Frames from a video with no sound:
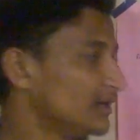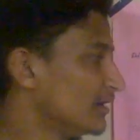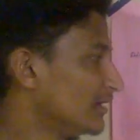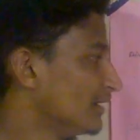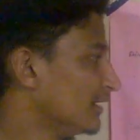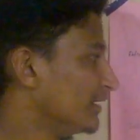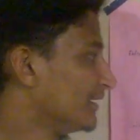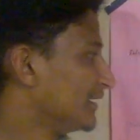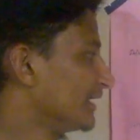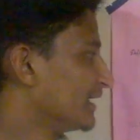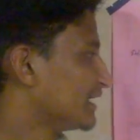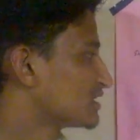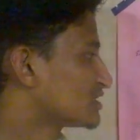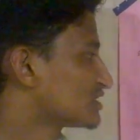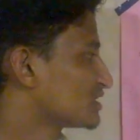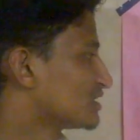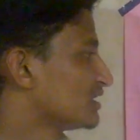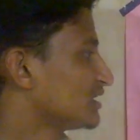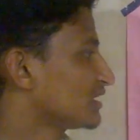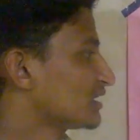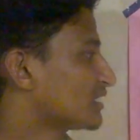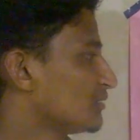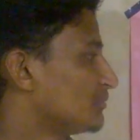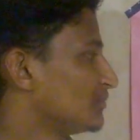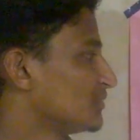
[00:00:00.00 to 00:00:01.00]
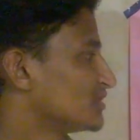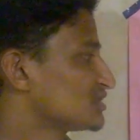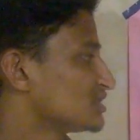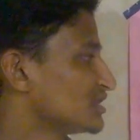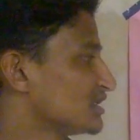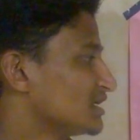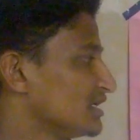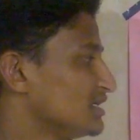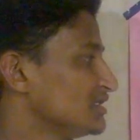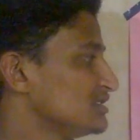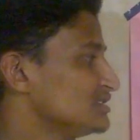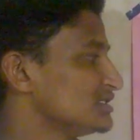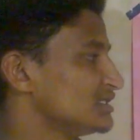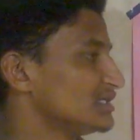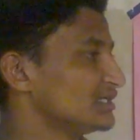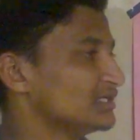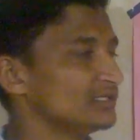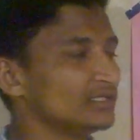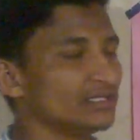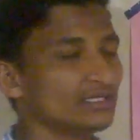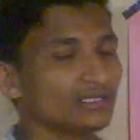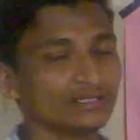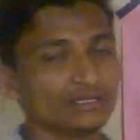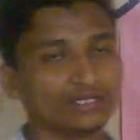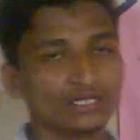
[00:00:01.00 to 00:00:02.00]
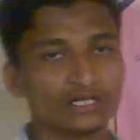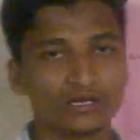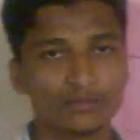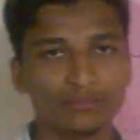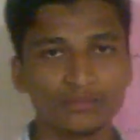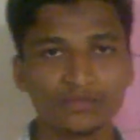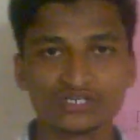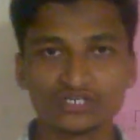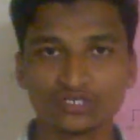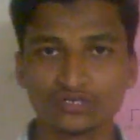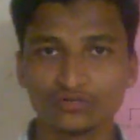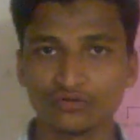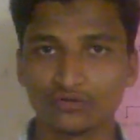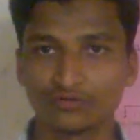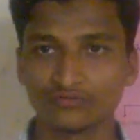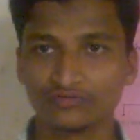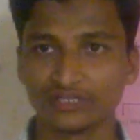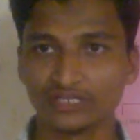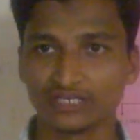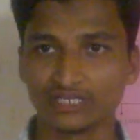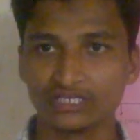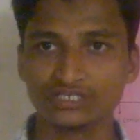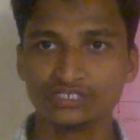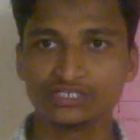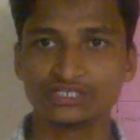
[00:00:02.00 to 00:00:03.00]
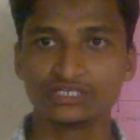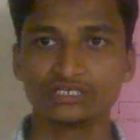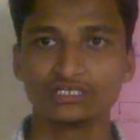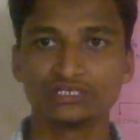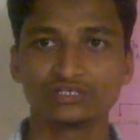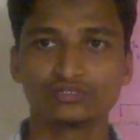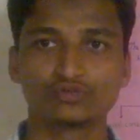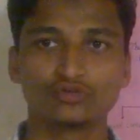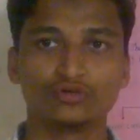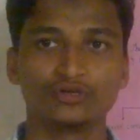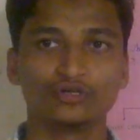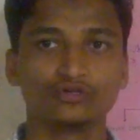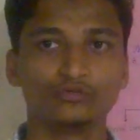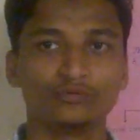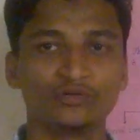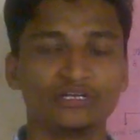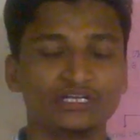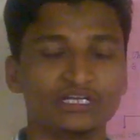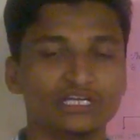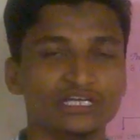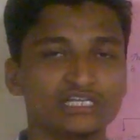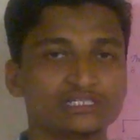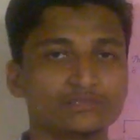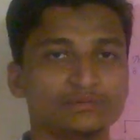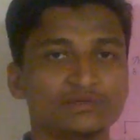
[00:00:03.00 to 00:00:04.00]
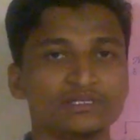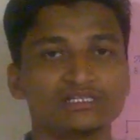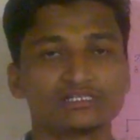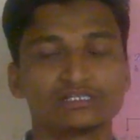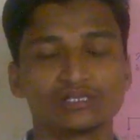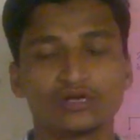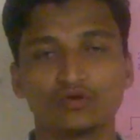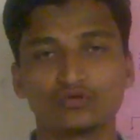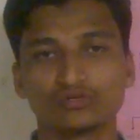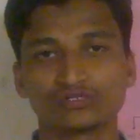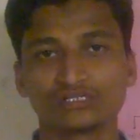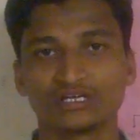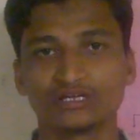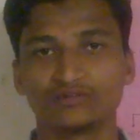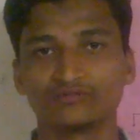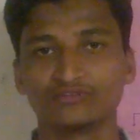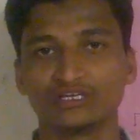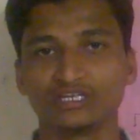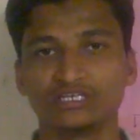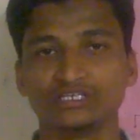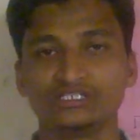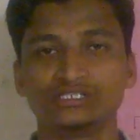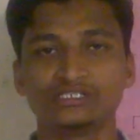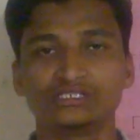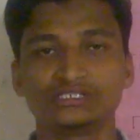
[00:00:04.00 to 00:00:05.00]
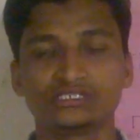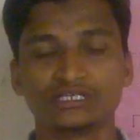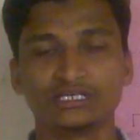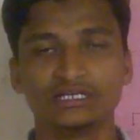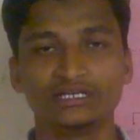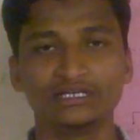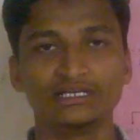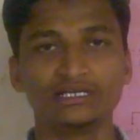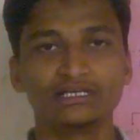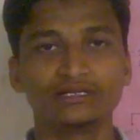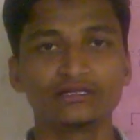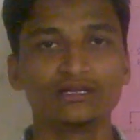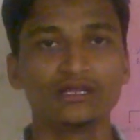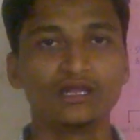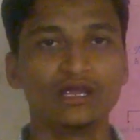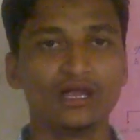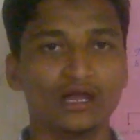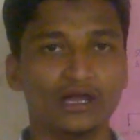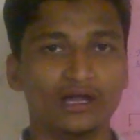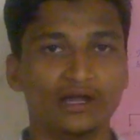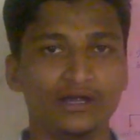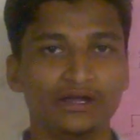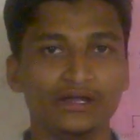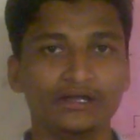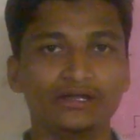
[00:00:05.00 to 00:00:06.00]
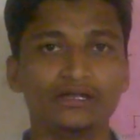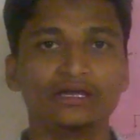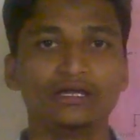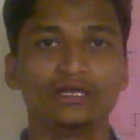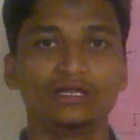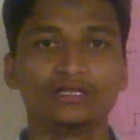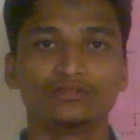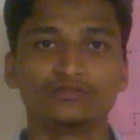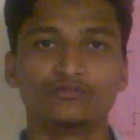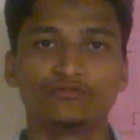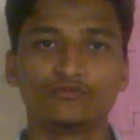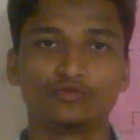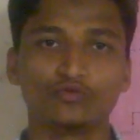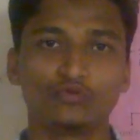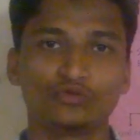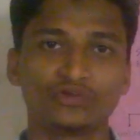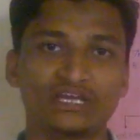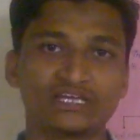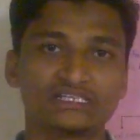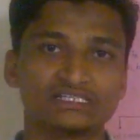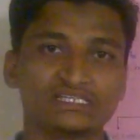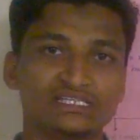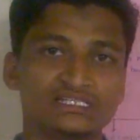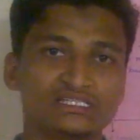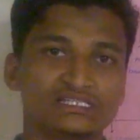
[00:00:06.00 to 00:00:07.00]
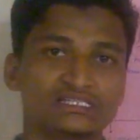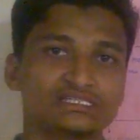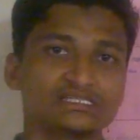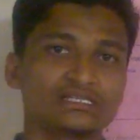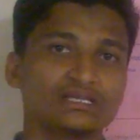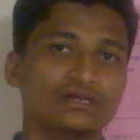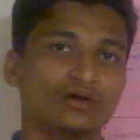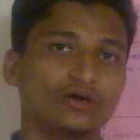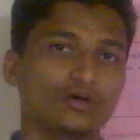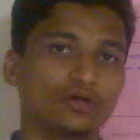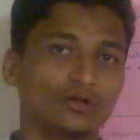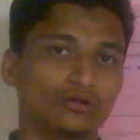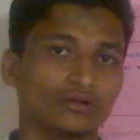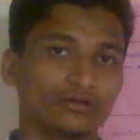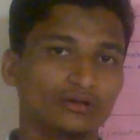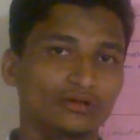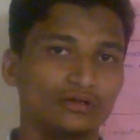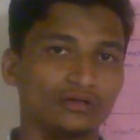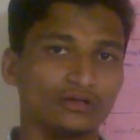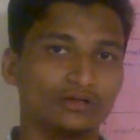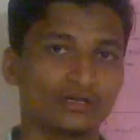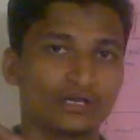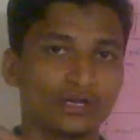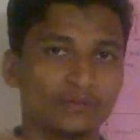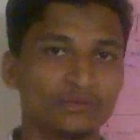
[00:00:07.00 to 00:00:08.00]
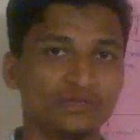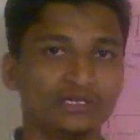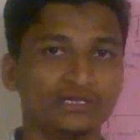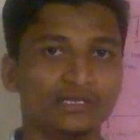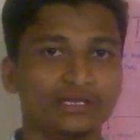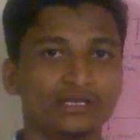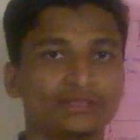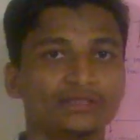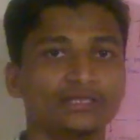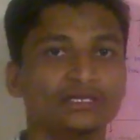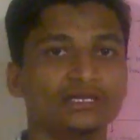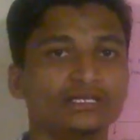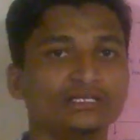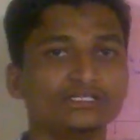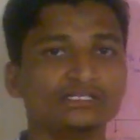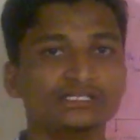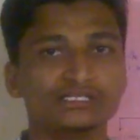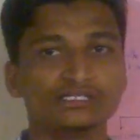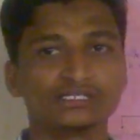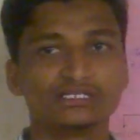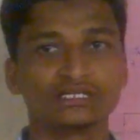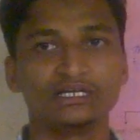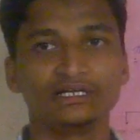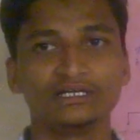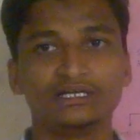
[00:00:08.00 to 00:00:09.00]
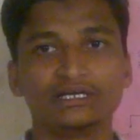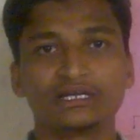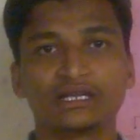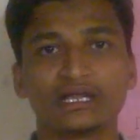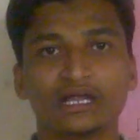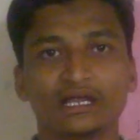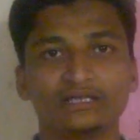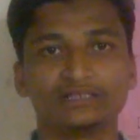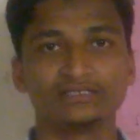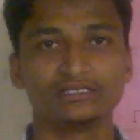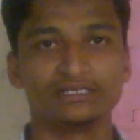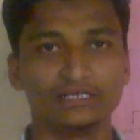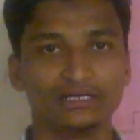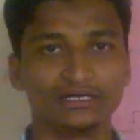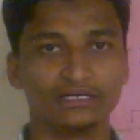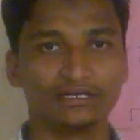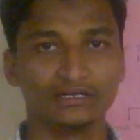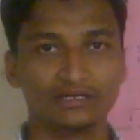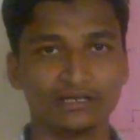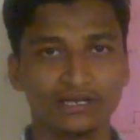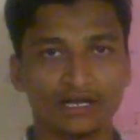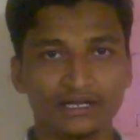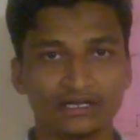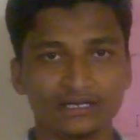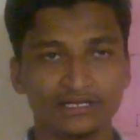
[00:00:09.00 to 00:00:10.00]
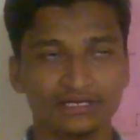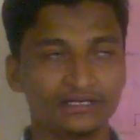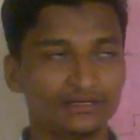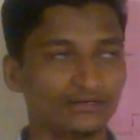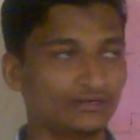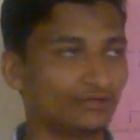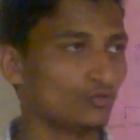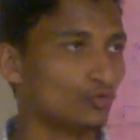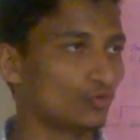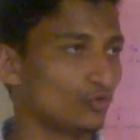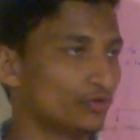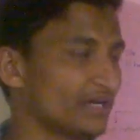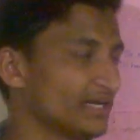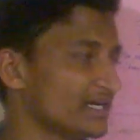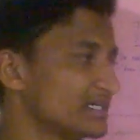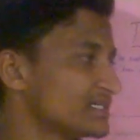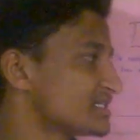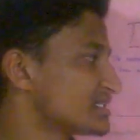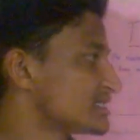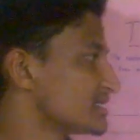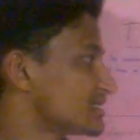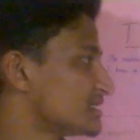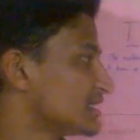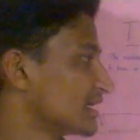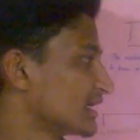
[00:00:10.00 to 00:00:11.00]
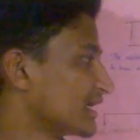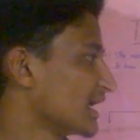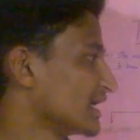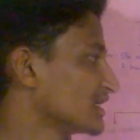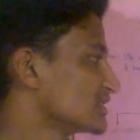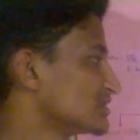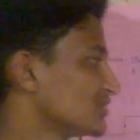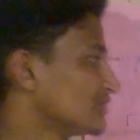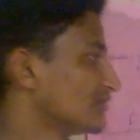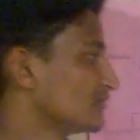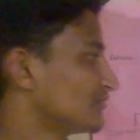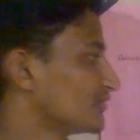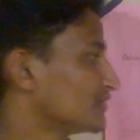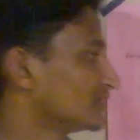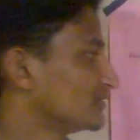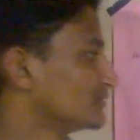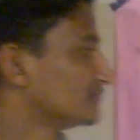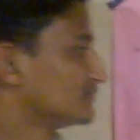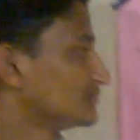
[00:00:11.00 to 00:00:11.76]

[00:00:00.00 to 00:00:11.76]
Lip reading: And external combustion engine, the combustion of the engine is going to be takes place outside of the engine cylinder, and the flue gases are coming in the engine cylinder and it rotates the crankshaft.